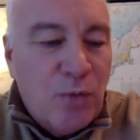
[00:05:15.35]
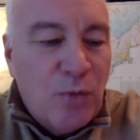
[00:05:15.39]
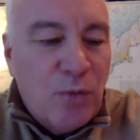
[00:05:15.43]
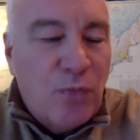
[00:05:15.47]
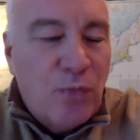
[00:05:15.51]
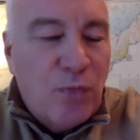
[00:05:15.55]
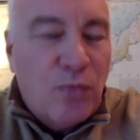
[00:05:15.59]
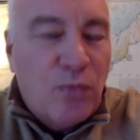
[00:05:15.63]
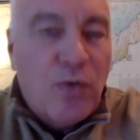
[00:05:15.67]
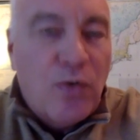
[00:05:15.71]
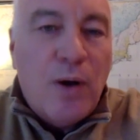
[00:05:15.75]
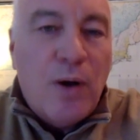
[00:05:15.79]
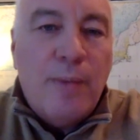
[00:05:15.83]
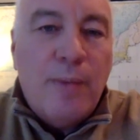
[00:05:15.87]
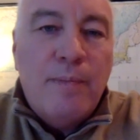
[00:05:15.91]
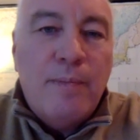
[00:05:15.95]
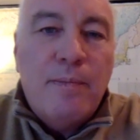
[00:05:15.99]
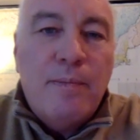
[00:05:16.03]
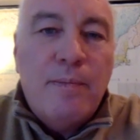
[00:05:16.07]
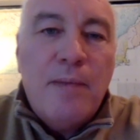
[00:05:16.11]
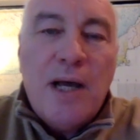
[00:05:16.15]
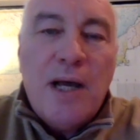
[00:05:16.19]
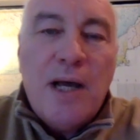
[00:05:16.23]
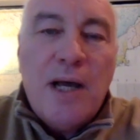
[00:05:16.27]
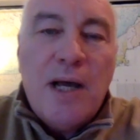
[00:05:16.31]

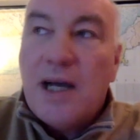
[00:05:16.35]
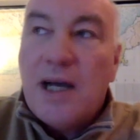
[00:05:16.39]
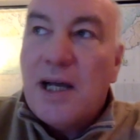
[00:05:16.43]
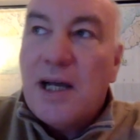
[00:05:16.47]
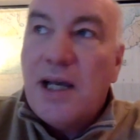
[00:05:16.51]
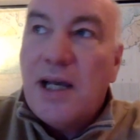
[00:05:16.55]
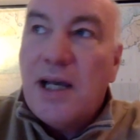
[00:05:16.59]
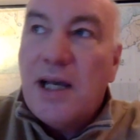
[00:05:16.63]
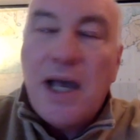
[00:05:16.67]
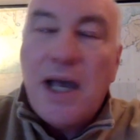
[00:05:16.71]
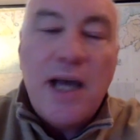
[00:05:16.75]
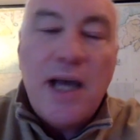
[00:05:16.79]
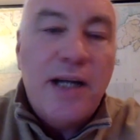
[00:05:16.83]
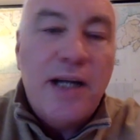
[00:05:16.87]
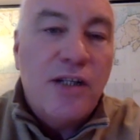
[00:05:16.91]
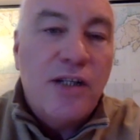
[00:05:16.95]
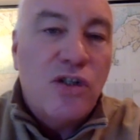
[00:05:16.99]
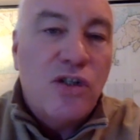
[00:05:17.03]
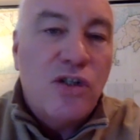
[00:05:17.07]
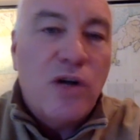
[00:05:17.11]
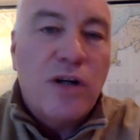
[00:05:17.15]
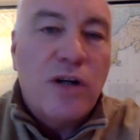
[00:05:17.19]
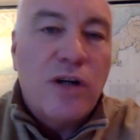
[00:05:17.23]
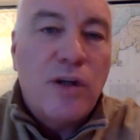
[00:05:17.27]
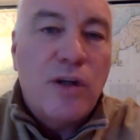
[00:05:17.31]
from my head
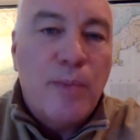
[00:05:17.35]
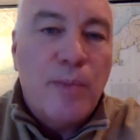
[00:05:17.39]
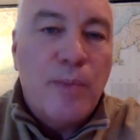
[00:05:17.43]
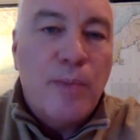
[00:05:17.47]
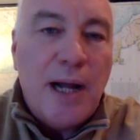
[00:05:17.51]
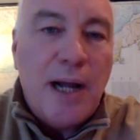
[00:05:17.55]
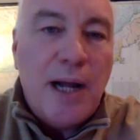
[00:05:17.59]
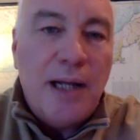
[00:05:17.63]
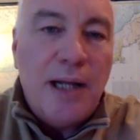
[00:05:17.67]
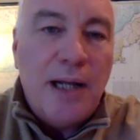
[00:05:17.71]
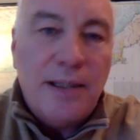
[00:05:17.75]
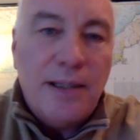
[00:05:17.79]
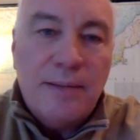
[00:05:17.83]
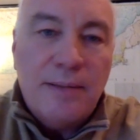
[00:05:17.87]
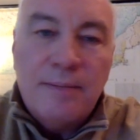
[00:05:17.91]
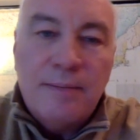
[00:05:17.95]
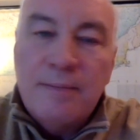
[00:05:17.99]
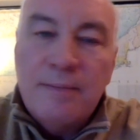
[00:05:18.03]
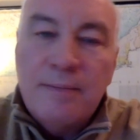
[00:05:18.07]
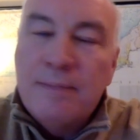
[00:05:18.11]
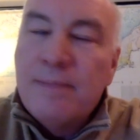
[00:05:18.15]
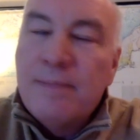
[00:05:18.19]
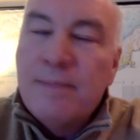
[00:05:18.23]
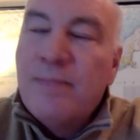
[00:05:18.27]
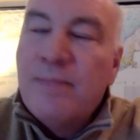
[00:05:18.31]
instructor pilot
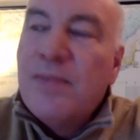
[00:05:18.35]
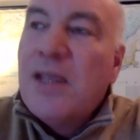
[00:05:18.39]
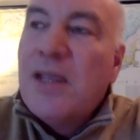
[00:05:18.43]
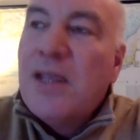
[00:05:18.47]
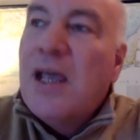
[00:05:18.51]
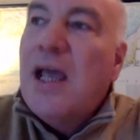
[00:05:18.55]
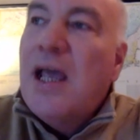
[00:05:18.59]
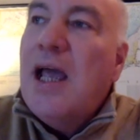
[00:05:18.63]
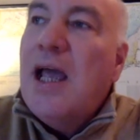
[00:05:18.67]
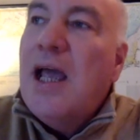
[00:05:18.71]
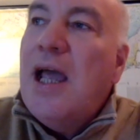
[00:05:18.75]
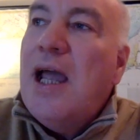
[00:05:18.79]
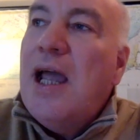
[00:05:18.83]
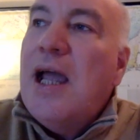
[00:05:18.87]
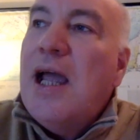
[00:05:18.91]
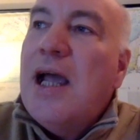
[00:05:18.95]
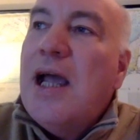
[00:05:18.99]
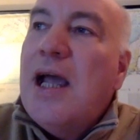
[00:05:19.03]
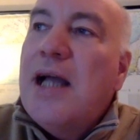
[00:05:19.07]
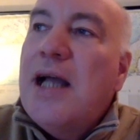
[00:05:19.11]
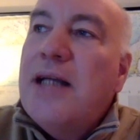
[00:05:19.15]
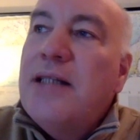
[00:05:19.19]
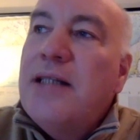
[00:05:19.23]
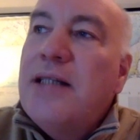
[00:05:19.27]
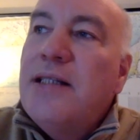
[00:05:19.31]

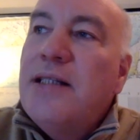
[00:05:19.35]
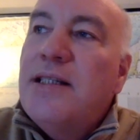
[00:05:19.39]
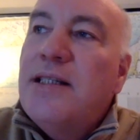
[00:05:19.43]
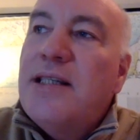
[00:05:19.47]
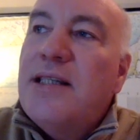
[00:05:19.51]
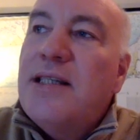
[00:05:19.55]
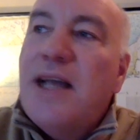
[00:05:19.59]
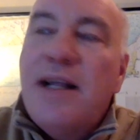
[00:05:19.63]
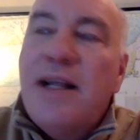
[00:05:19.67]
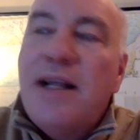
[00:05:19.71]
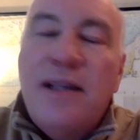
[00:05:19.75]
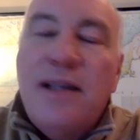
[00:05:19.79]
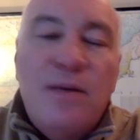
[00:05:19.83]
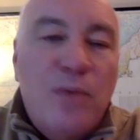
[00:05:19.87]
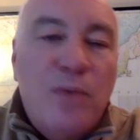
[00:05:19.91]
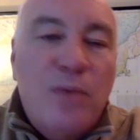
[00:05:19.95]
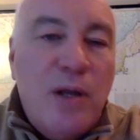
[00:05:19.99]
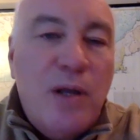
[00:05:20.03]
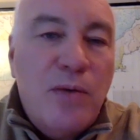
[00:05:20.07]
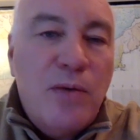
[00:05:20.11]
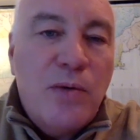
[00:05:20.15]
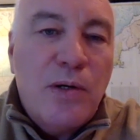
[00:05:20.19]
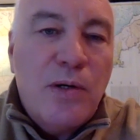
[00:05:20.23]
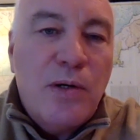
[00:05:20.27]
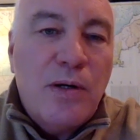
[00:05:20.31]
and said that we
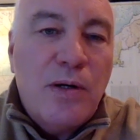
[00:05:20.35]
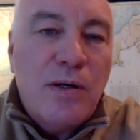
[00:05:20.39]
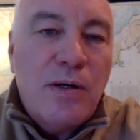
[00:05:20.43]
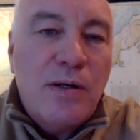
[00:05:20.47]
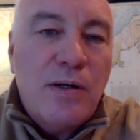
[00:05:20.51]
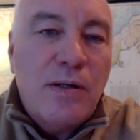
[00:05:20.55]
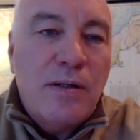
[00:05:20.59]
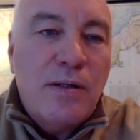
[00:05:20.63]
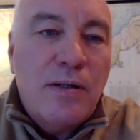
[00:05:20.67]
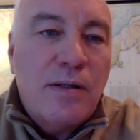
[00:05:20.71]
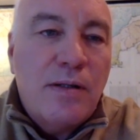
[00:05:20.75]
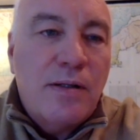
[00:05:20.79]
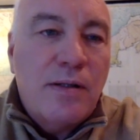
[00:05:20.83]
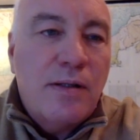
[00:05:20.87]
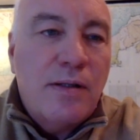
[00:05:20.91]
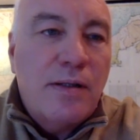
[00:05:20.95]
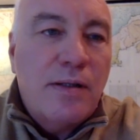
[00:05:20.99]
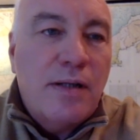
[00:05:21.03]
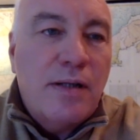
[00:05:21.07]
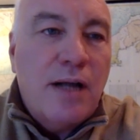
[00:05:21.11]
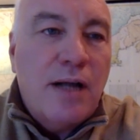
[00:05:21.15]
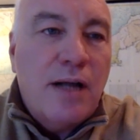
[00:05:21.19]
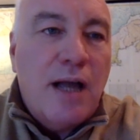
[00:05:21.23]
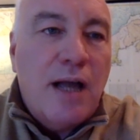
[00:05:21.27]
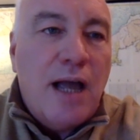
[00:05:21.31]
were
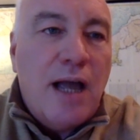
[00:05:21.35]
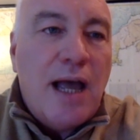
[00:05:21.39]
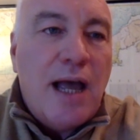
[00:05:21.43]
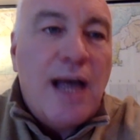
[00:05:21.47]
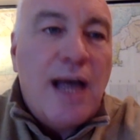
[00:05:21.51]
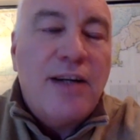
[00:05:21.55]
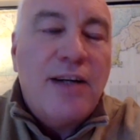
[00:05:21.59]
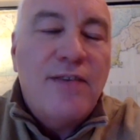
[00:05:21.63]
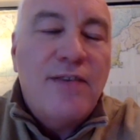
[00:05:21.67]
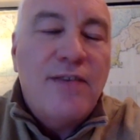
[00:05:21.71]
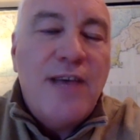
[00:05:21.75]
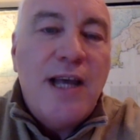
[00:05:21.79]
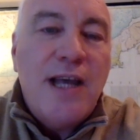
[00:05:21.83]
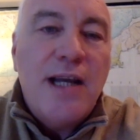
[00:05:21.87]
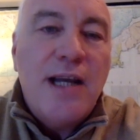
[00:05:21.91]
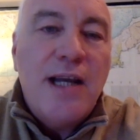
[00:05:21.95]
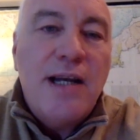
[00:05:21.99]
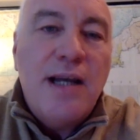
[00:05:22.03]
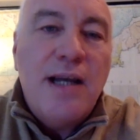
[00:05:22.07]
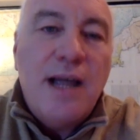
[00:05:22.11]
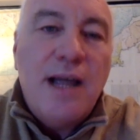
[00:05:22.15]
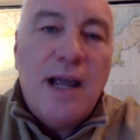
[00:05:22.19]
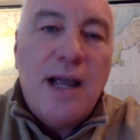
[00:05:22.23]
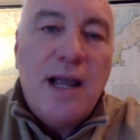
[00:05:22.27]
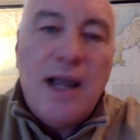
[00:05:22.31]

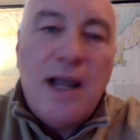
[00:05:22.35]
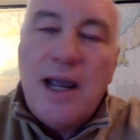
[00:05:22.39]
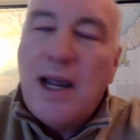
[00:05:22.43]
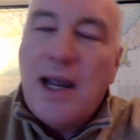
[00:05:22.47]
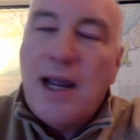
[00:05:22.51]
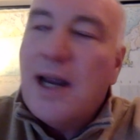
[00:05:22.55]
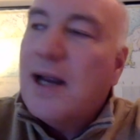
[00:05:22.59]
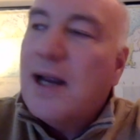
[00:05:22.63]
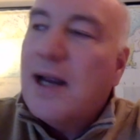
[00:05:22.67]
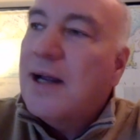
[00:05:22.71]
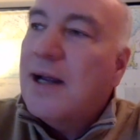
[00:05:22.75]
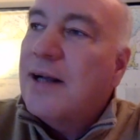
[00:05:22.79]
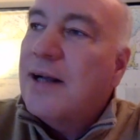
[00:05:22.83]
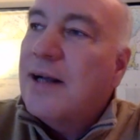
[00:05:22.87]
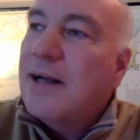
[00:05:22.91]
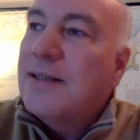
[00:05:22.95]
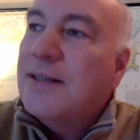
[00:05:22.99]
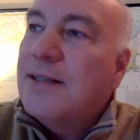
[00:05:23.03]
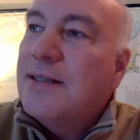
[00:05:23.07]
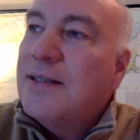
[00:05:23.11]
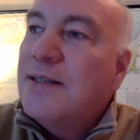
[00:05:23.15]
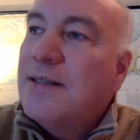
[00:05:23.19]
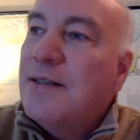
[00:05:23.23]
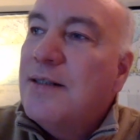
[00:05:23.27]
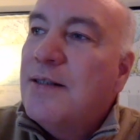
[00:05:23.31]
activated
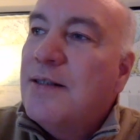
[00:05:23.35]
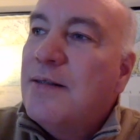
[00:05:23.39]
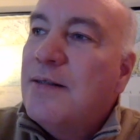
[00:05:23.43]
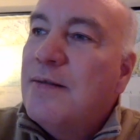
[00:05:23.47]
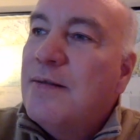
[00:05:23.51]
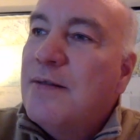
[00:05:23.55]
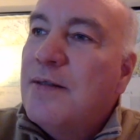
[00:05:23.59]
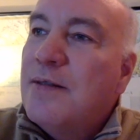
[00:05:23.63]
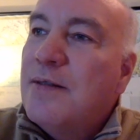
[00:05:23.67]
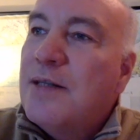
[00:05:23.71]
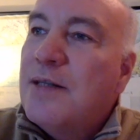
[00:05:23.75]
and